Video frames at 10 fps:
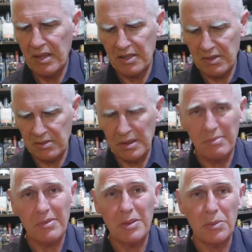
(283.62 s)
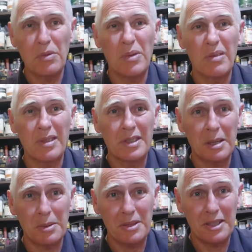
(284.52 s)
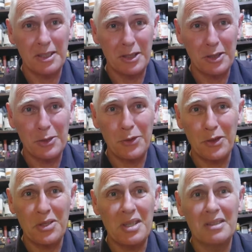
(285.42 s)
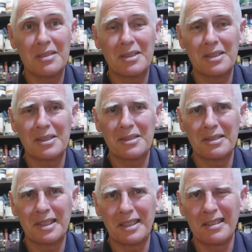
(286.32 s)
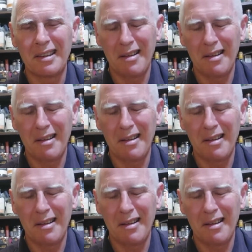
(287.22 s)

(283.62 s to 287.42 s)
That's what I mean. We've already established that it's a nice dry gin, so yeah.